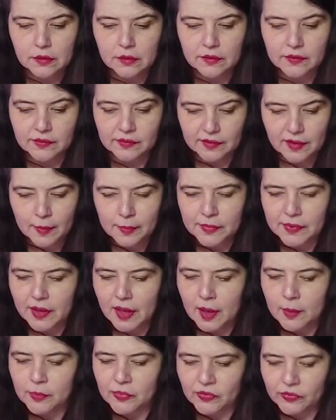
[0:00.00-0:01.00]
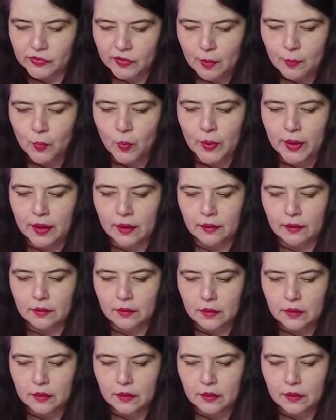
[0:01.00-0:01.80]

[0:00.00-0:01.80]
sometimes somewhere,